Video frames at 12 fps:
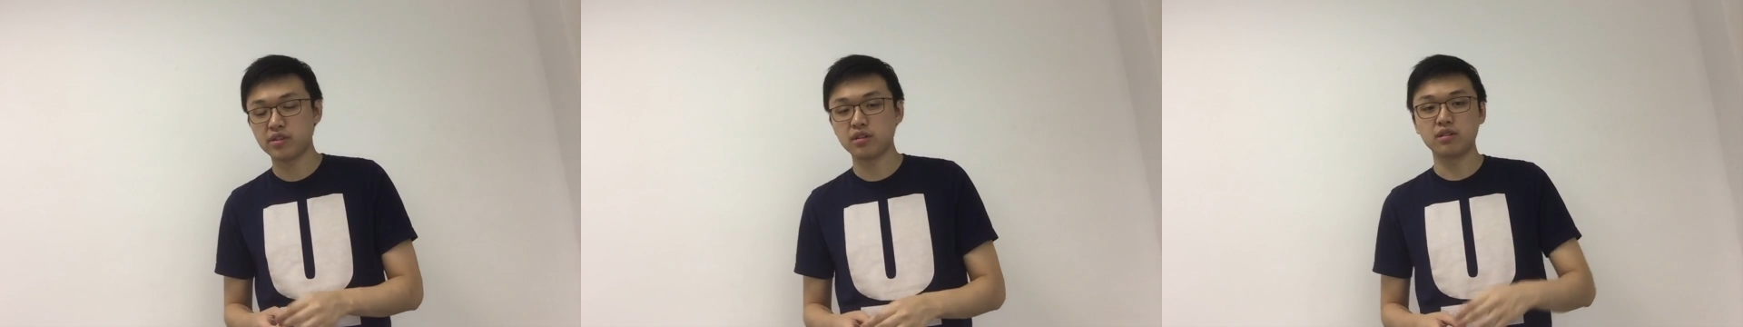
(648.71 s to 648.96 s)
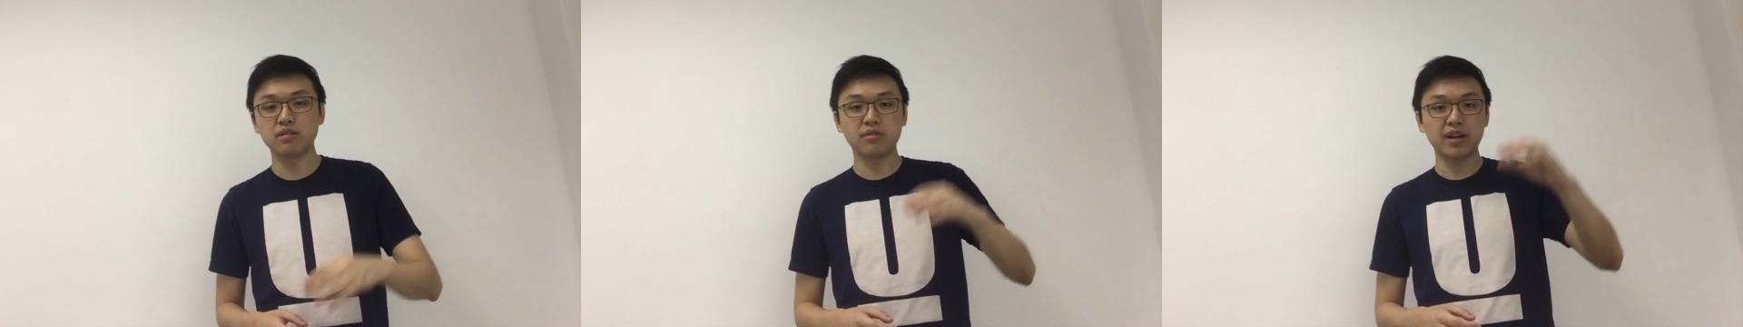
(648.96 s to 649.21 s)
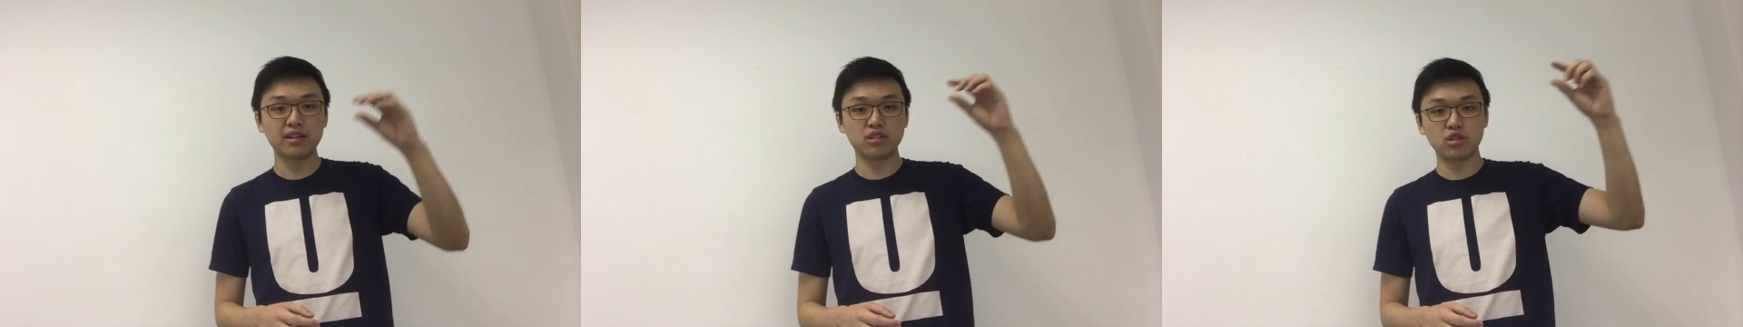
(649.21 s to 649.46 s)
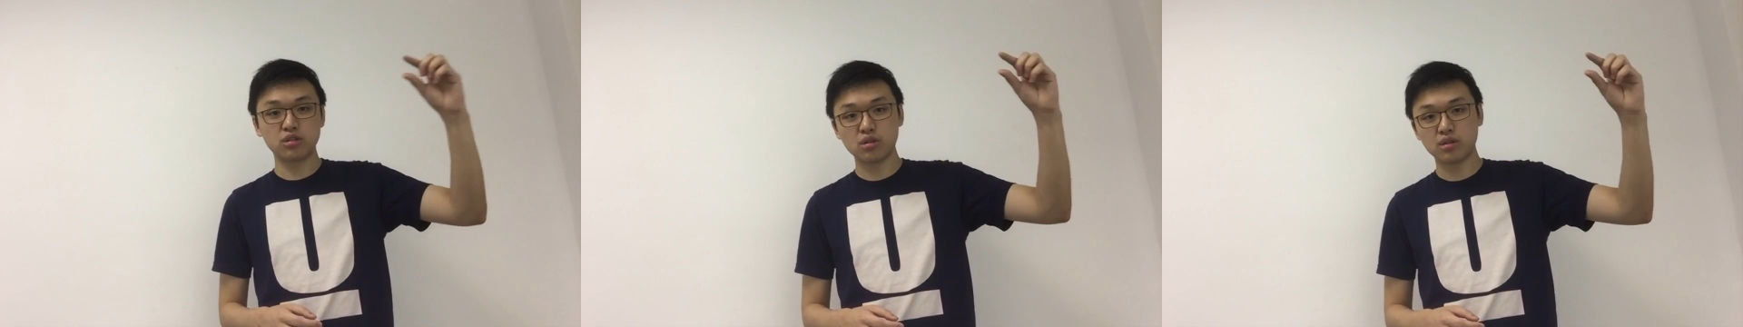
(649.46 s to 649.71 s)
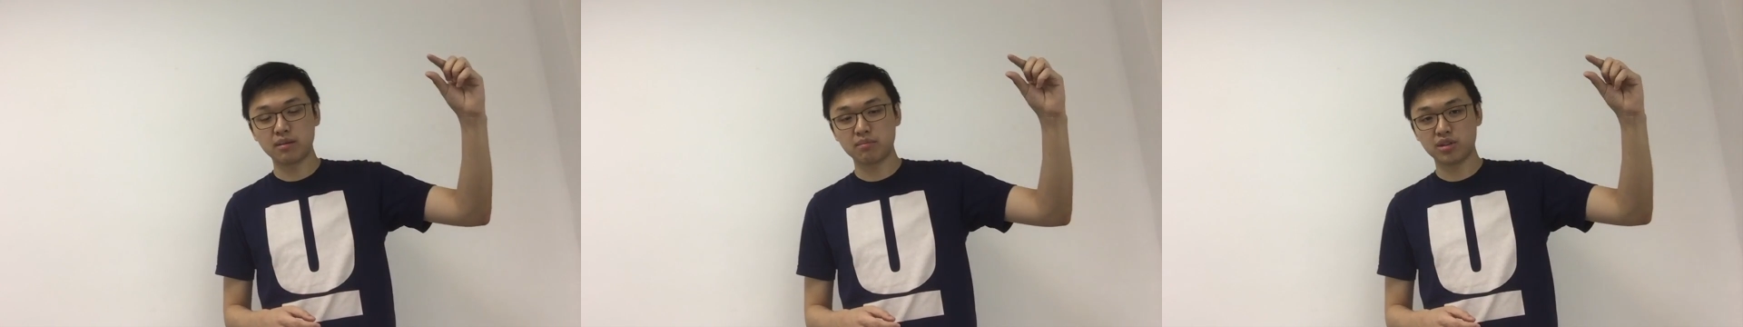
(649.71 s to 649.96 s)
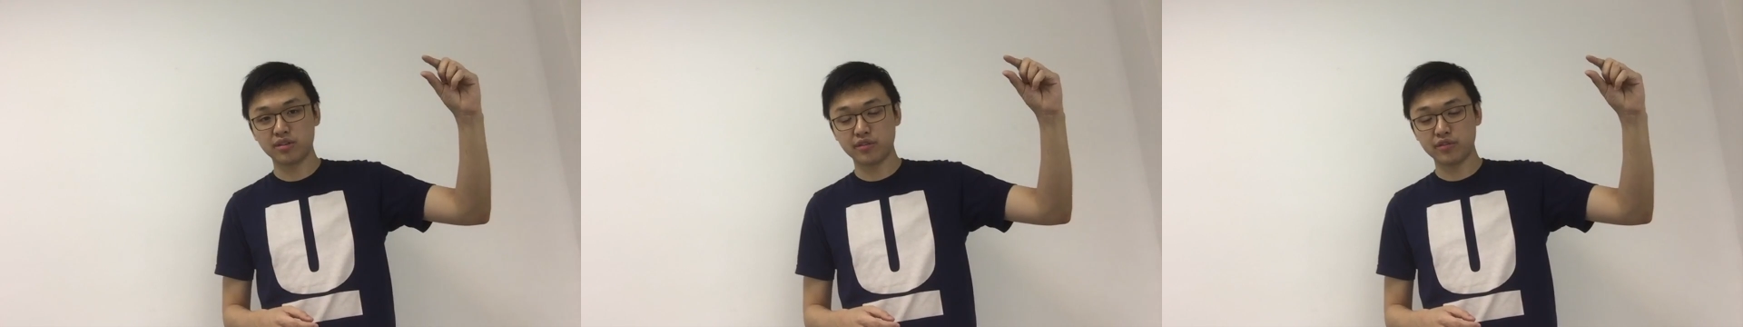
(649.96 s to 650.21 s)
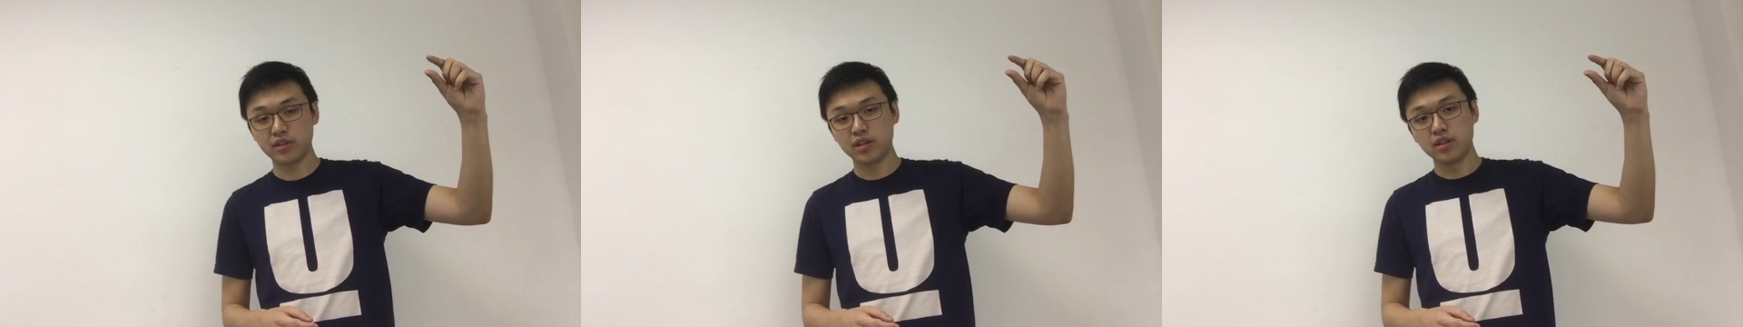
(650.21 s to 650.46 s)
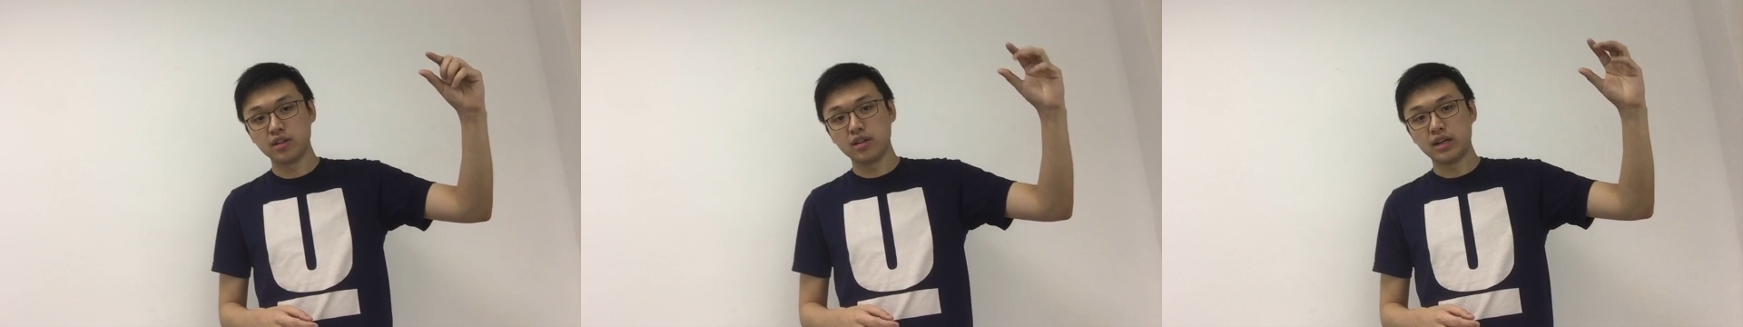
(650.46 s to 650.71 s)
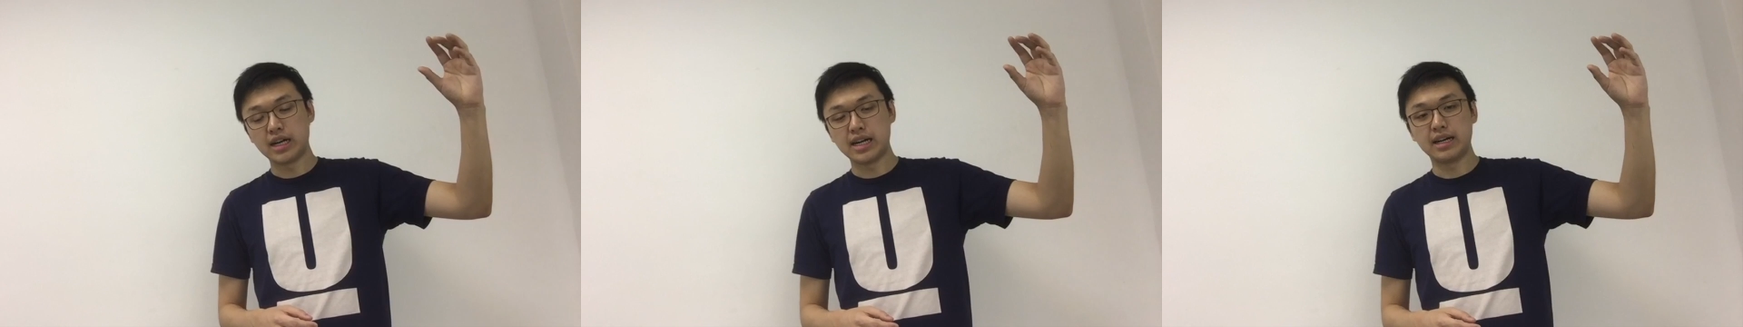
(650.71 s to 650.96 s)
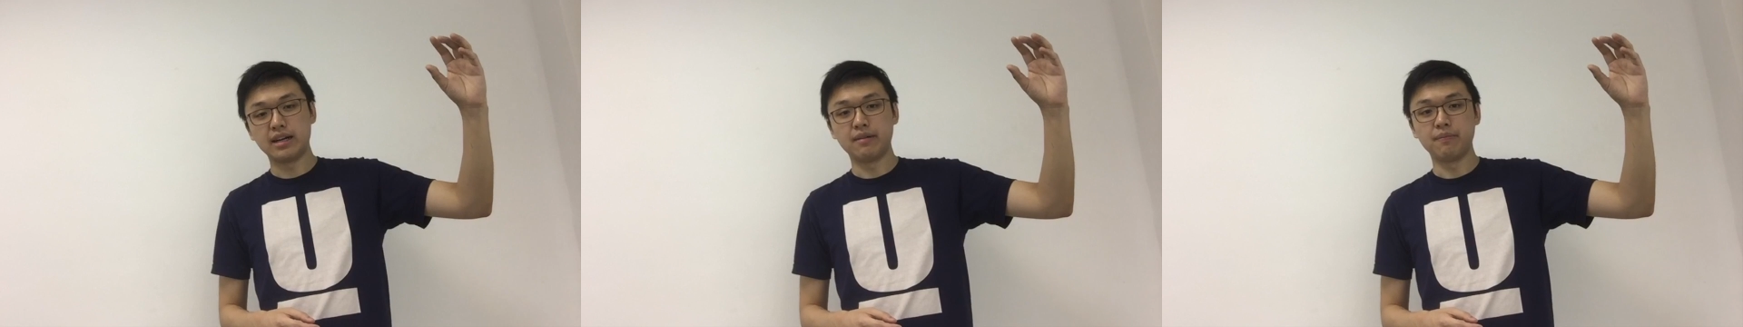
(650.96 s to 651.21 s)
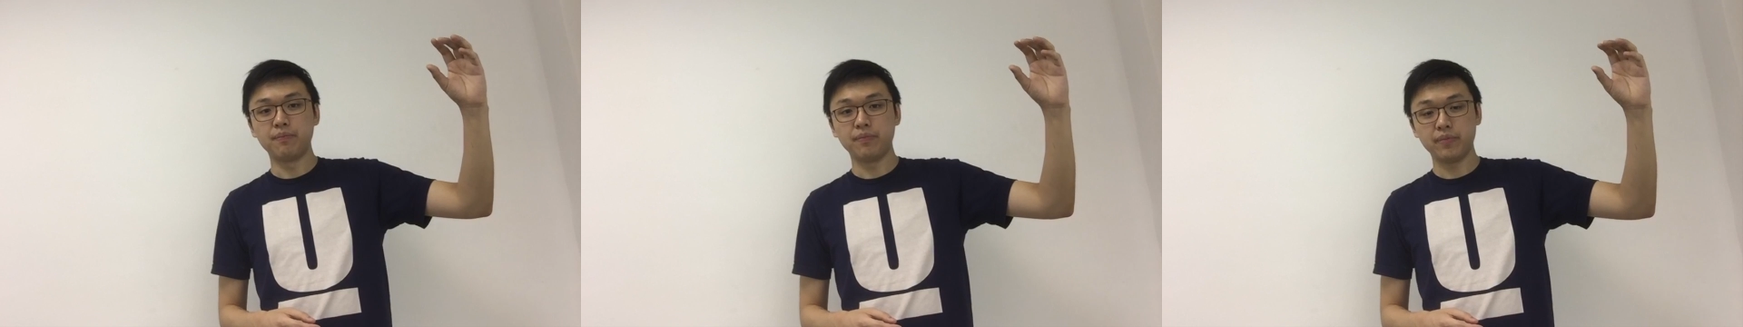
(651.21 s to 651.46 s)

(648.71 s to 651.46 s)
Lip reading: So you find the total number of